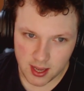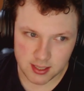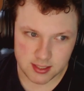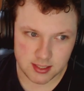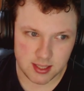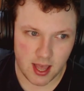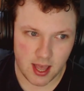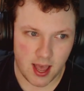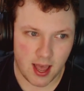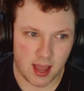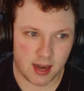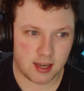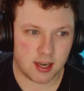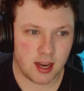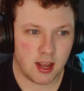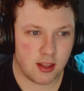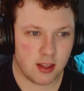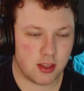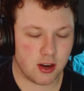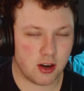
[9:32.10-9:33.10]
is
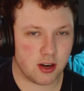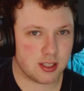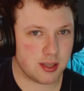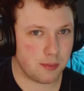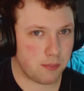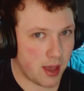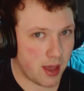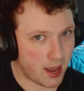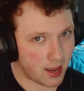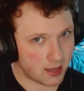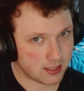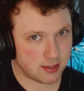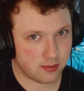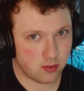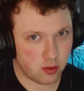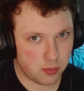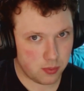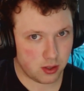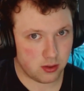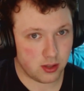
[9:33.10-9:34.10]
that there is a
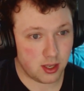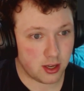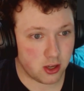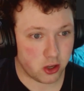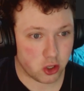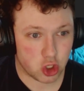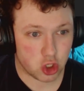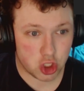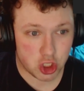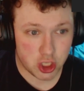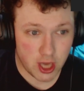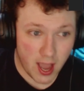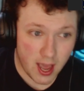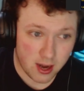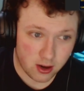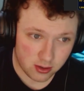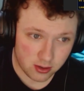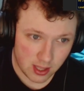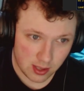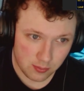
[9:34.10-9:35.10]
passive ability called
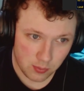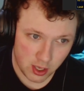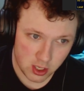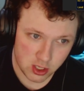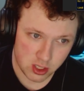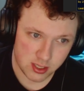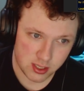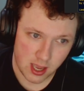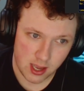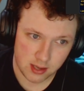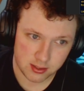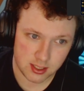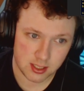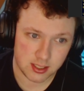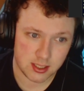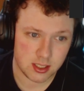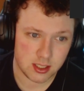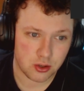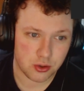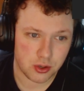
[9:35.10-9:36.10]
Shatter that Mages has.
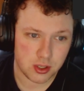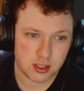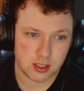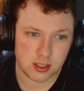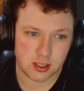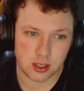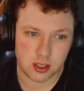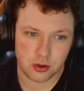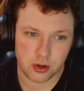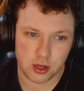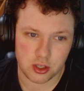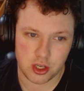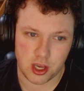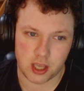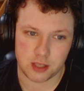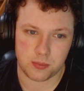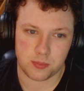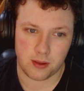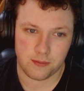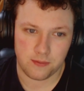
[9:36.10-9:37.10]
This increases the crit
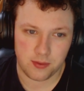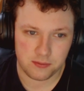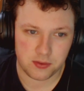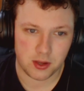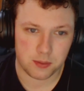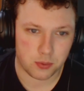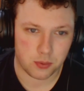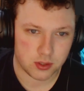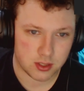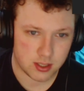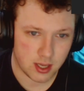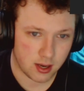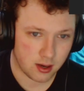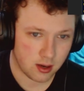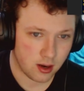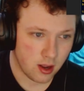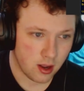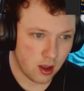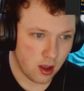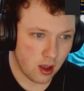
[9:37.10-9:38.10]
chance by
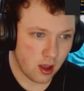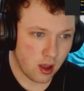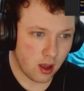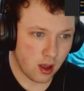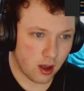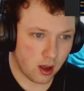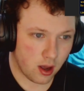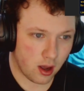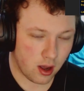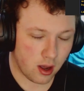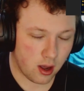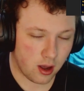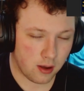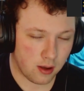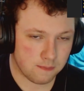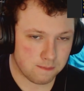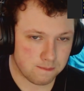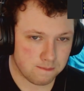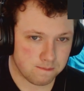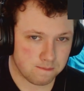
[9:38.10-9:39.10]
50%.
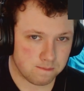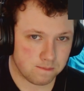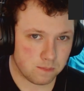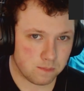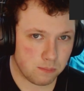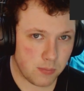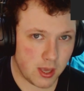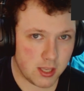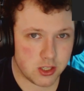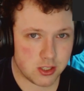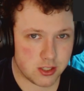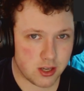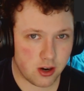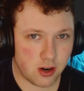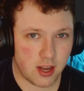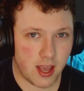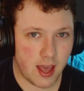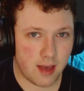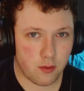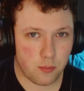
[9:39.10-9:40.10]
Um, Mages
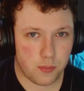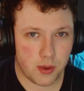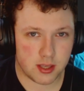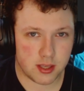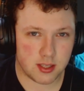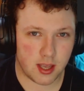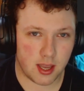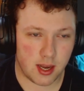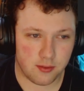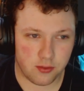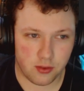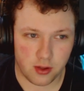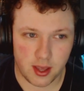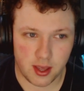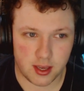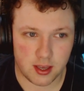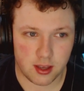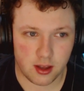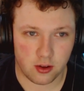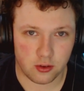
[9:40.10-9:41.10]
already have a baseline of
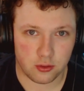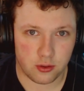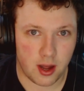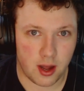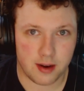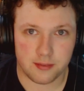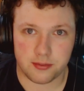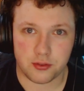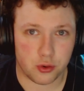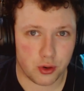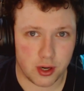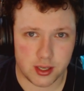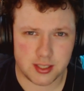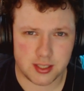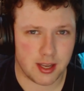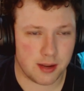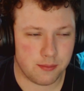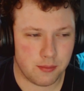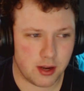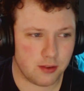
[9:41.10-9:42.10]
like a lot of
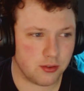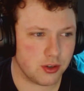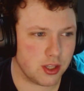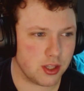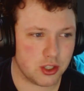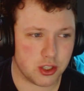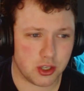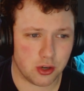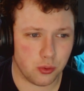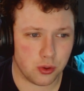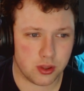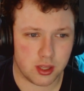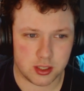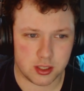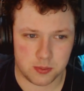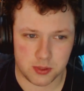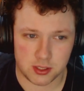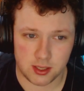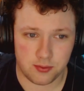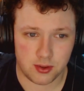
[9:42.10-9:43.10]
crits. I'm not really sure what the
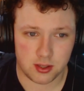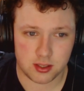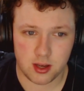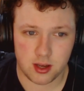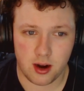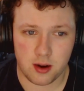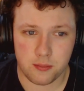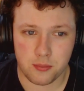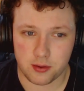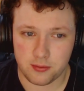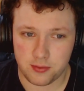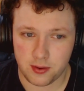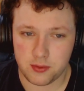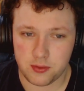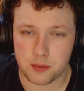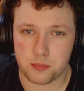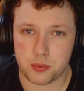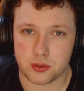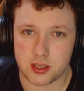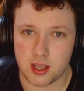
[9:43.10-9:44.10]
specifics are, but
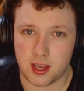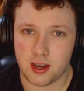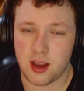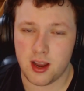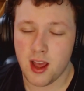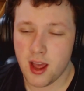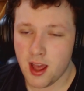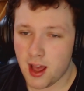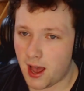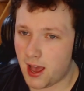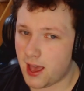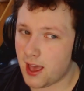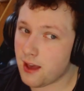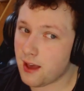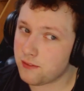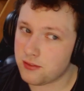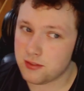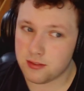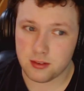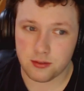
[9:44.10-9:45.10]
50%. I
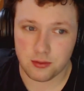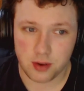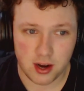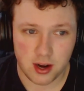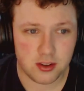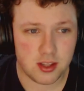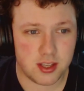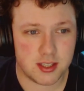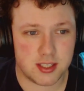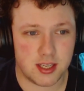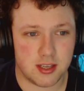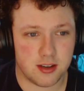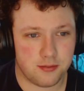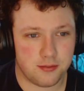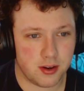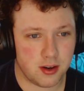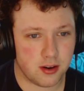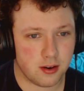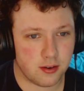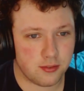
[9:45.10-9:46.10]
have rarely seen
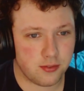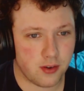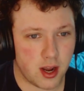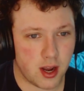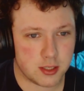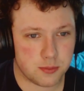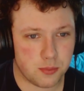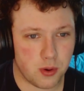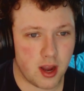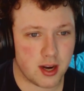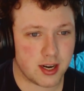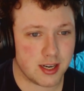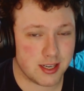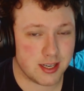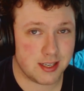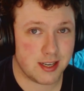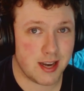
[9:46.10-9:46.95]
a finger of Frost proc